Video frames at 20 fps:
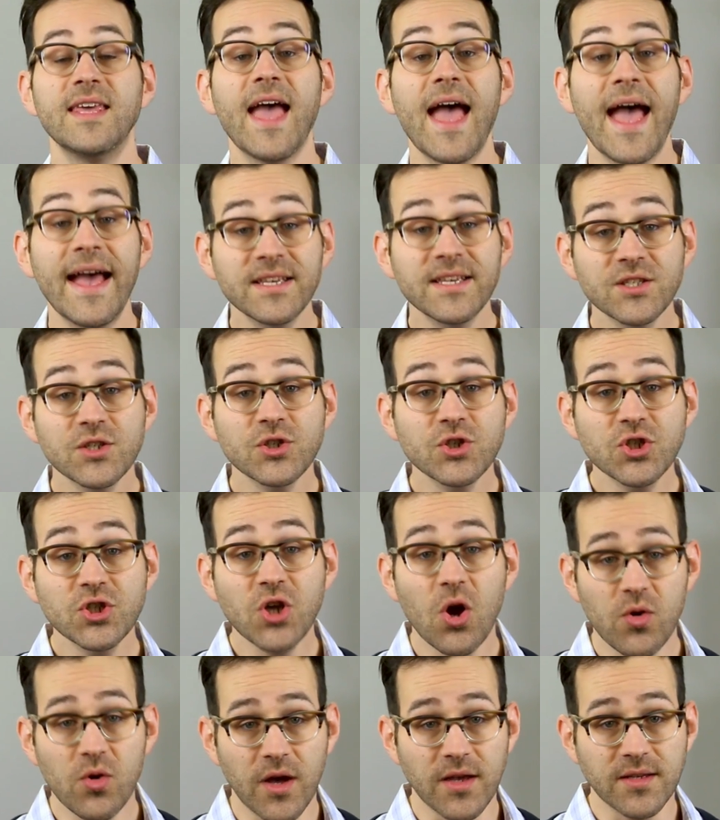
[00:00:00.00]
Esther
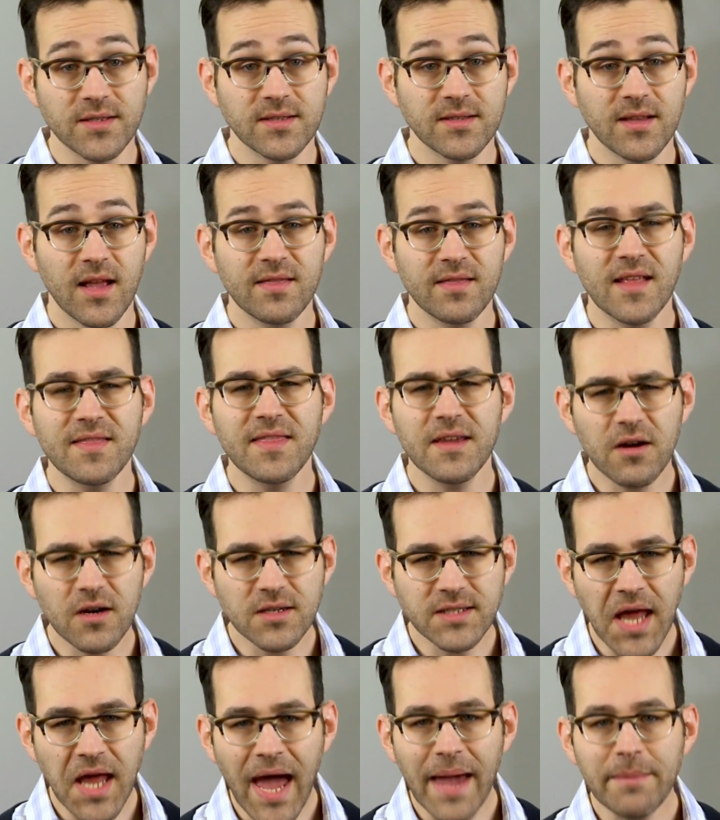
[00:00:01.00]
showed us that there
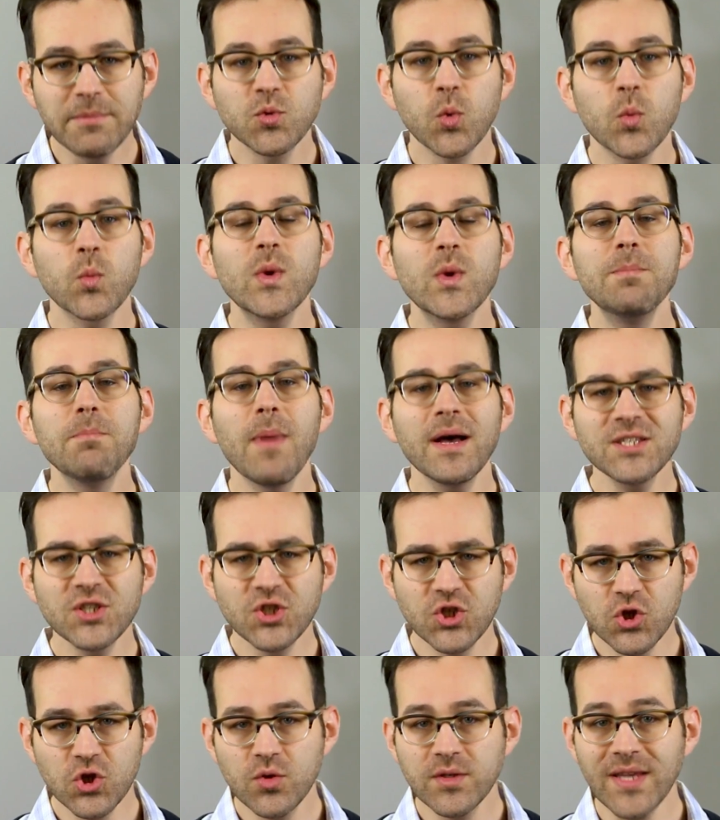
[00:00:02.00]
are times when we must
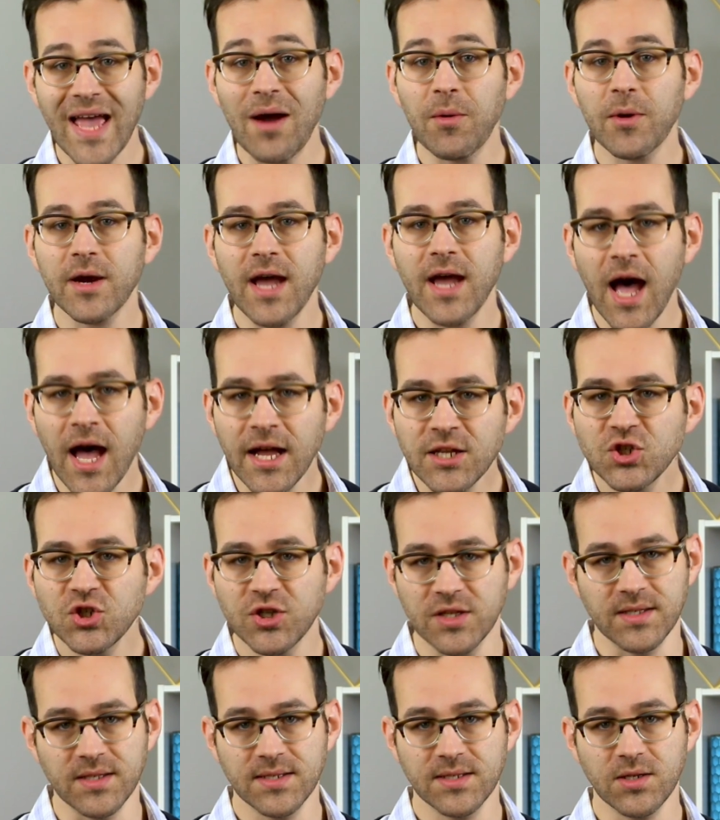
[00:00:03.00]
choose our
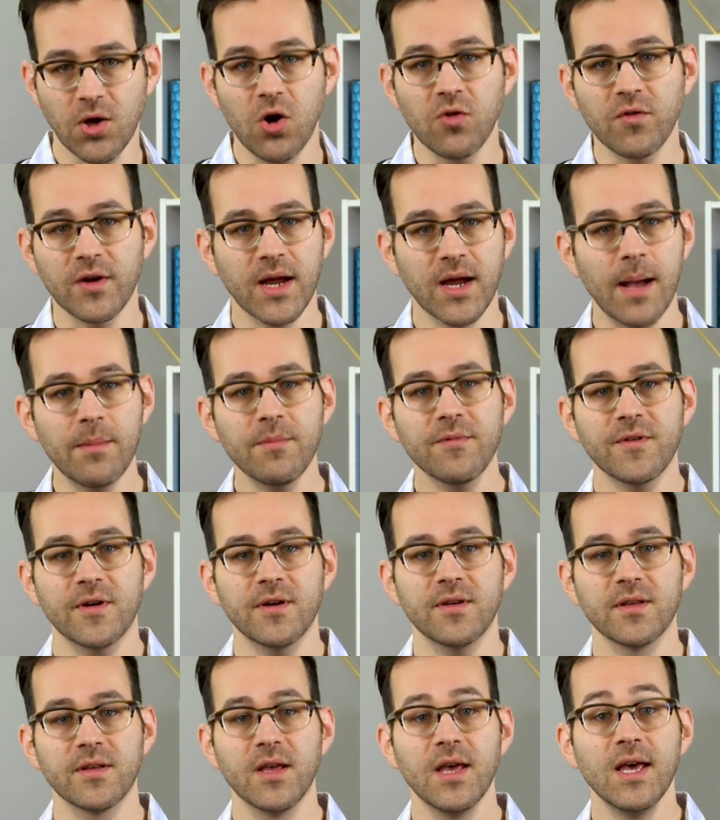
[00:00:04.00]
conscience over
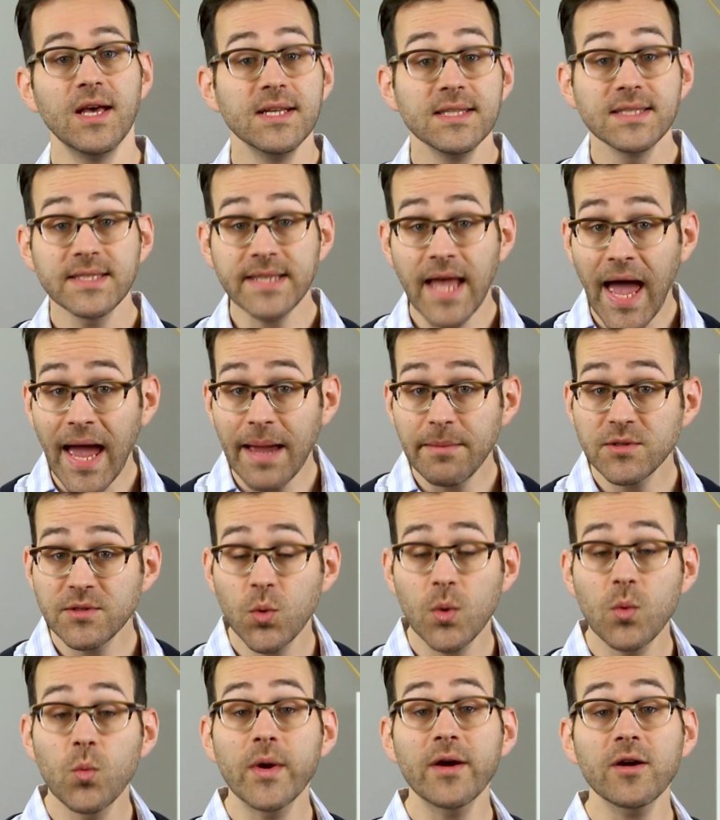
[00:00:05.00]
comfort, times
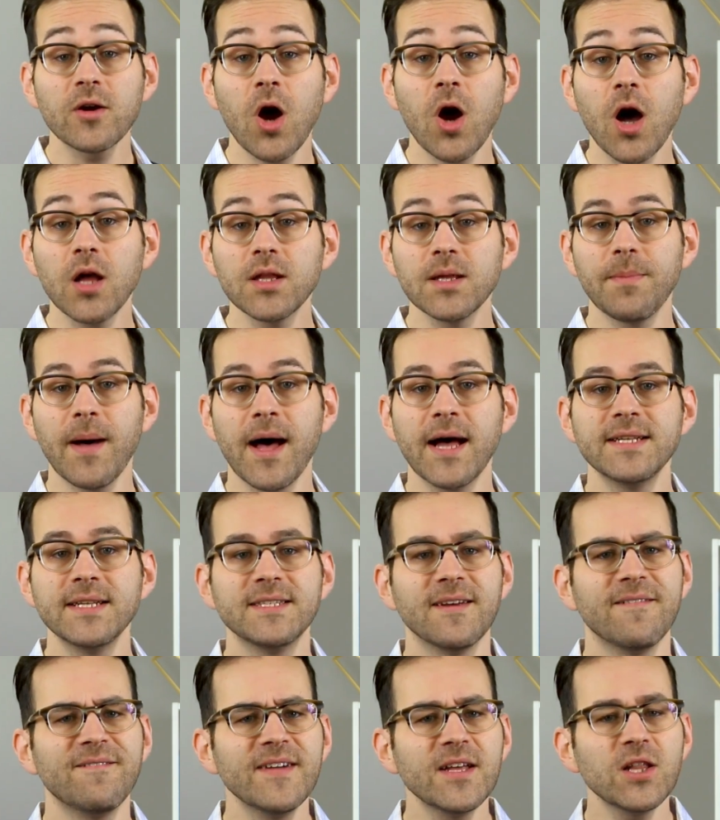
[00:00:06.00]
when we're called upon
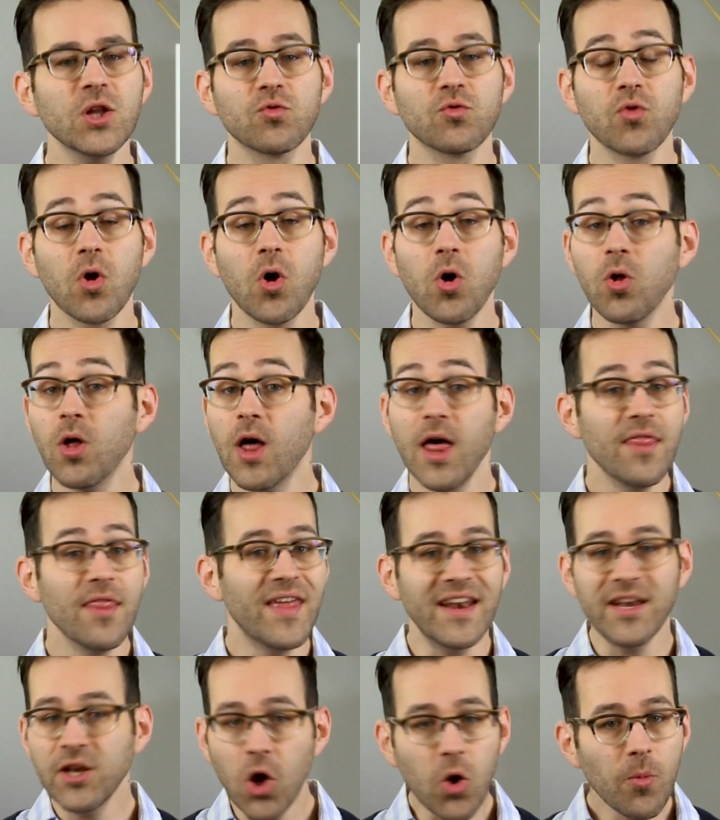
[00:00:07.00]
to fill a role
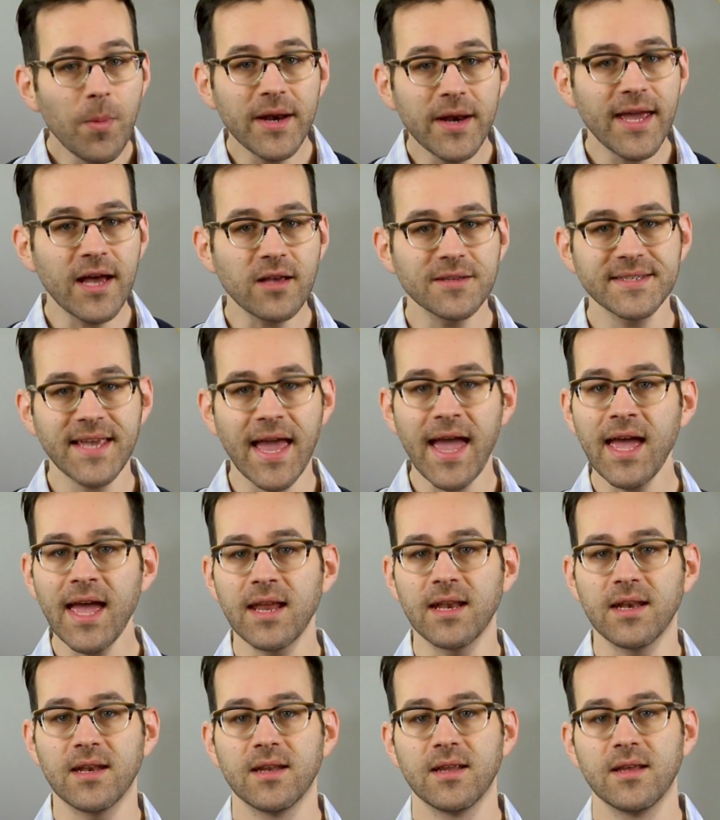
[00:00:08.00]
that nobody else
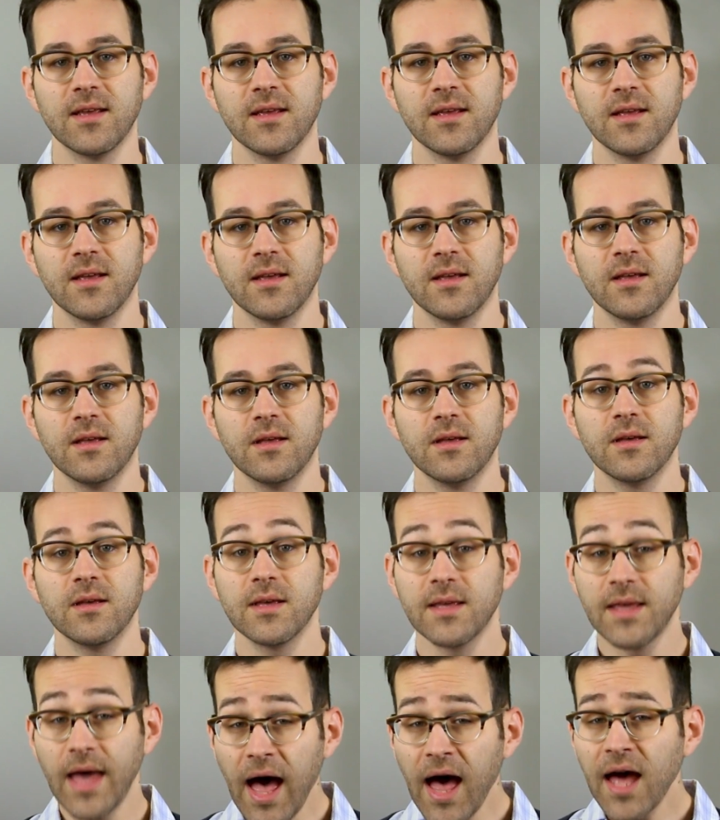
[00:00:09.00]
can.
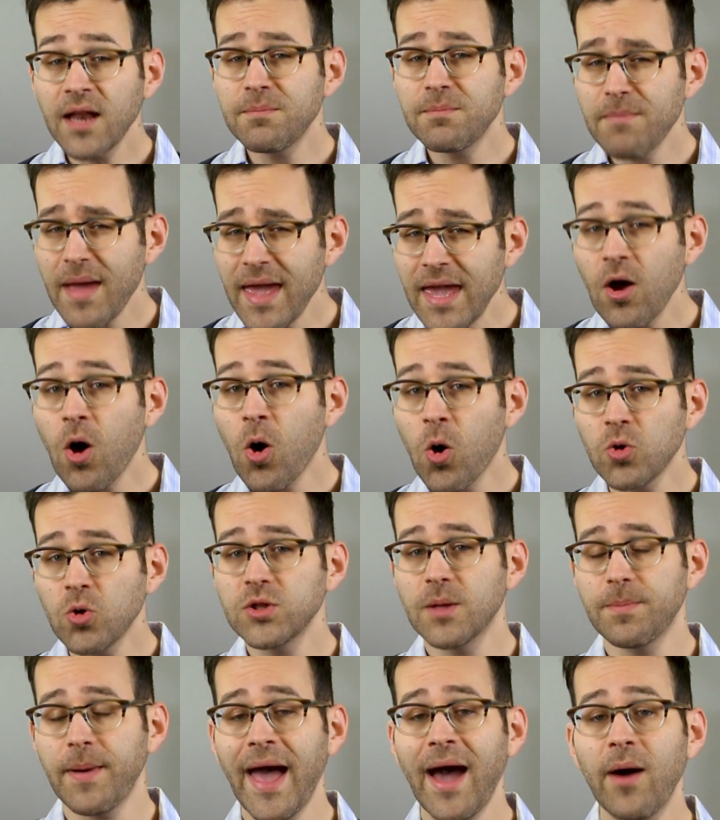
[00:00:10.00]
God may hold
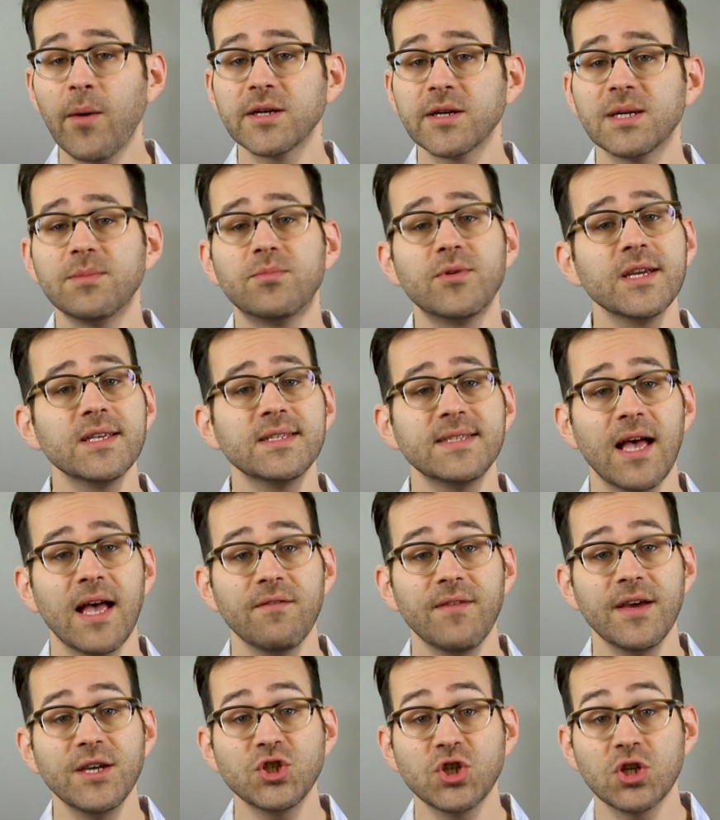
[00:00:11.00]
the power to bring
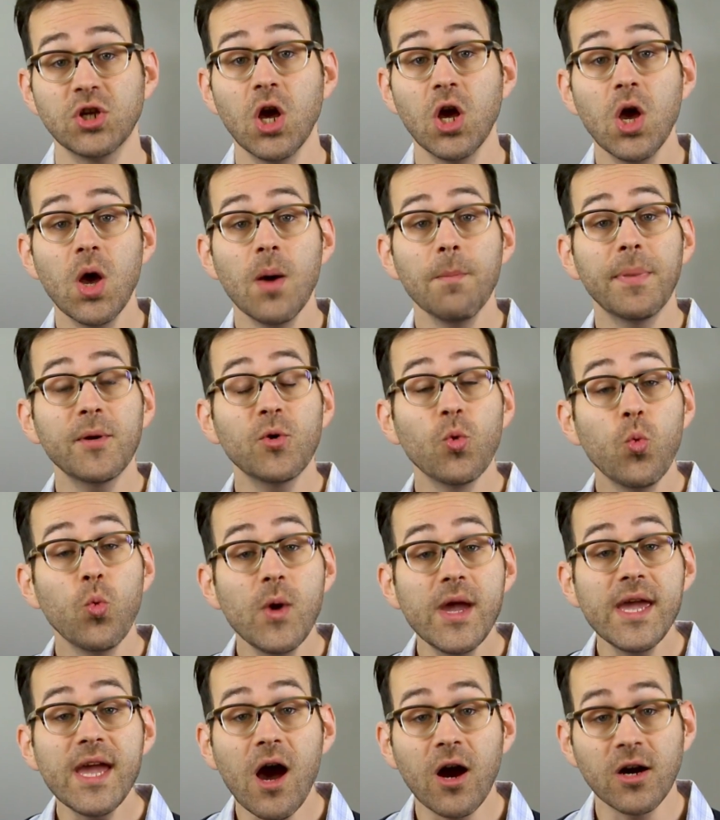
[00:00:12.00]
salvation, but
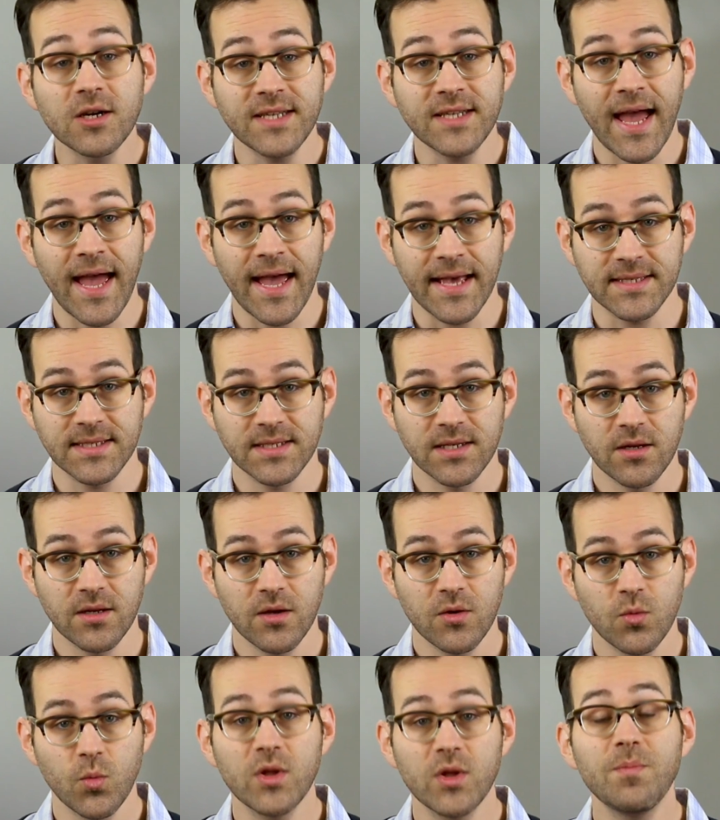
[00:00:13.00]
we are tasked
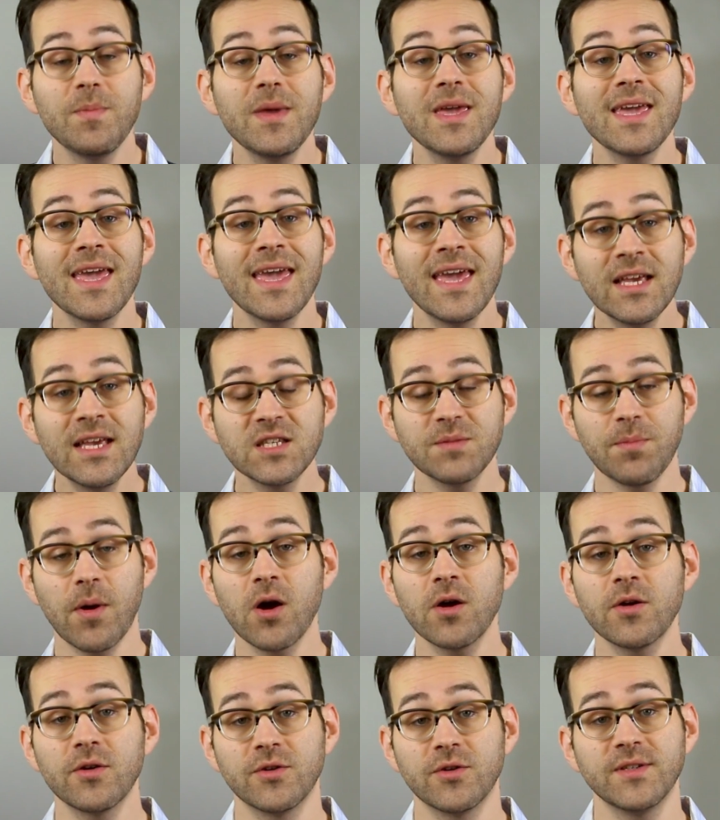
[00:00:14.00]
with being his
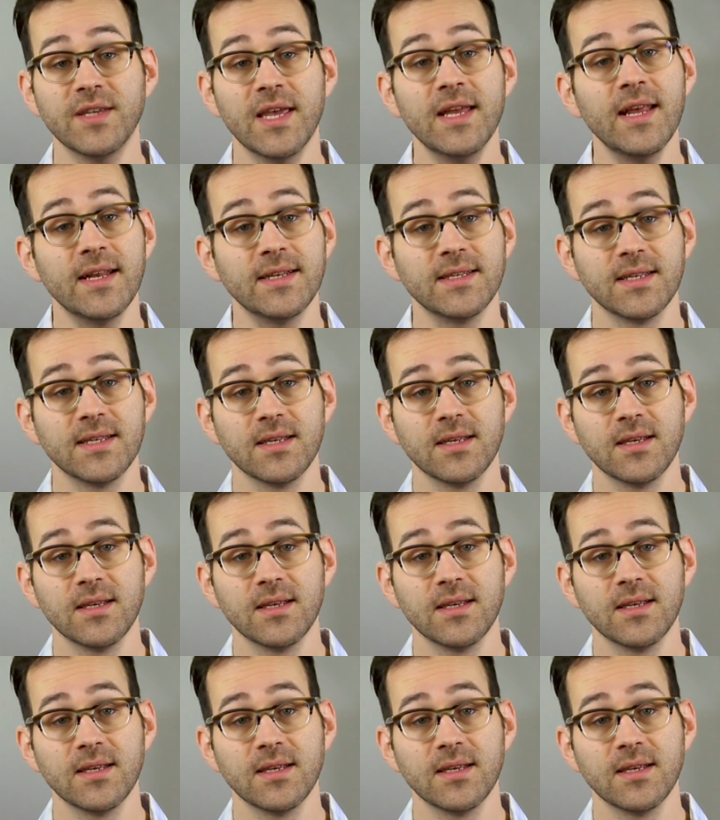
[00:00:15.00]
partners in it.